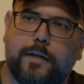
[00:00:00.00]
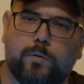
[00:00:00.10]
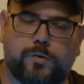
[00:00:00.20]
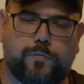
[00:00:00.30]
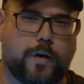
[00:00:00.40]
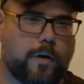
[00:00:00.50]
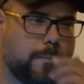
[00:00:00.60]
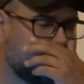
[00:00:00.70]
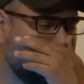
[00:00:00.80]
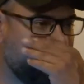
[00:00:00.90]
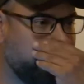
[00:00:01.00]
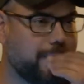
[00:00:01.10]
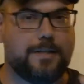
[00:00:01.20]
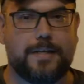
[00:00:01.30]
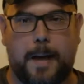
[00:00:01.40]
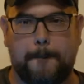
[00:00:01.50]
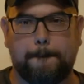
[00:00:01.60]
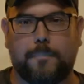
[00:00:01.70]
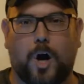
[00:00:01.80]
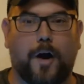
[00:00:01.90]
was very much led by the
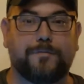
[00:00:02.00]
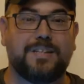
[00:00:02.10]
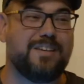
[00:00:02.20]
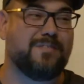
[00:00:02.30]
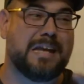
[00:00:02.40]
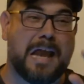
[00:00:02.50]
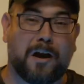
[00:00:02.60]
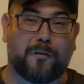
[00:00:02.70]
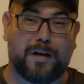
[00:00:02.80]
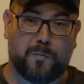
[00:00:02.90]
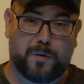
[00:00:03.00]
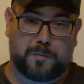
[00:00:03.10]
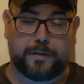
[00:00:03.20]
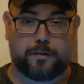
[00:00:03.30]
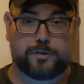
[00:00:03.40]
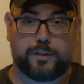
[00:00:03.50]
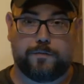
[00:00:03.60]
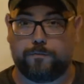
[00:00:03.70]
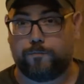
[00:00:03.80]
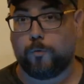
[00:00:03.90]
DM, often even narrating what the players did
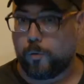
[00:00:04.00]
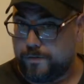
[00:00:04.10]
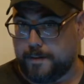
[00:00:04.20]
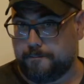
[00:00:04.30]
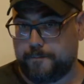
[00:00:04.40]
for them.